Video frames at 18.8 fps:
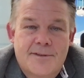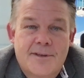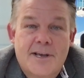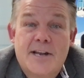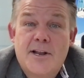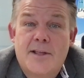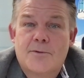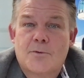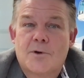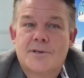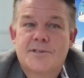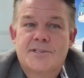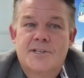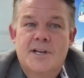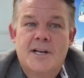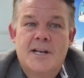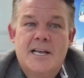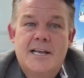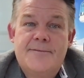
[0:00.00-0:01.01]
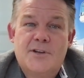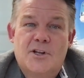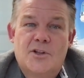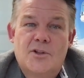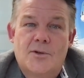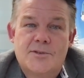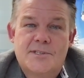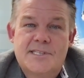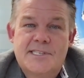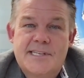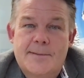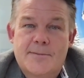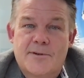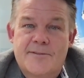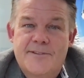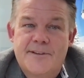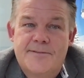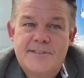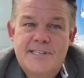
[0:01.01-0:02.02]
In other words, if you close December
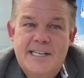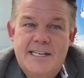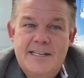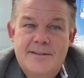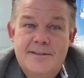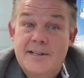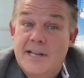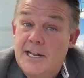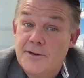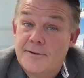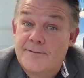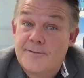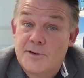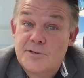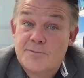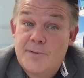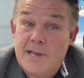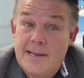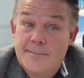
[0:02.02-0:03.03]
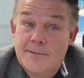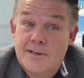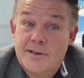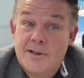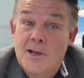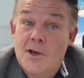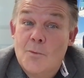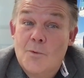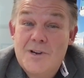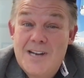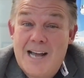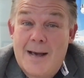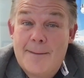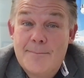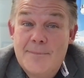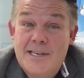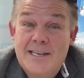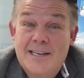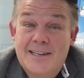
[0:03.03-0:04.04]
15th and your first payment would not
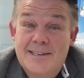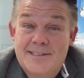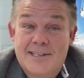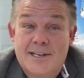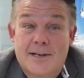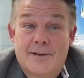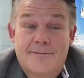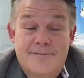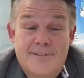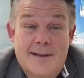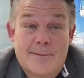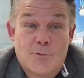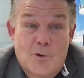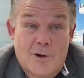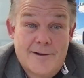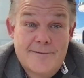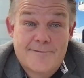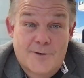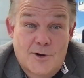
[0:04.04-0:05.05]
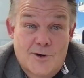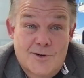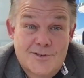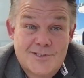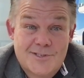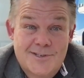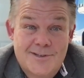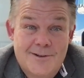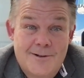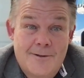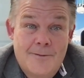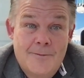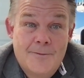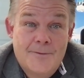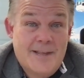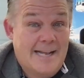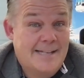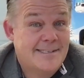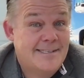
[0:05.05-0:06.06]
be until February 1st.
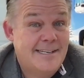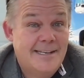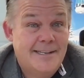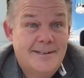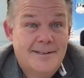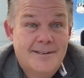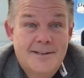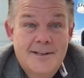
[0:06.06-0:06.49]
That's it.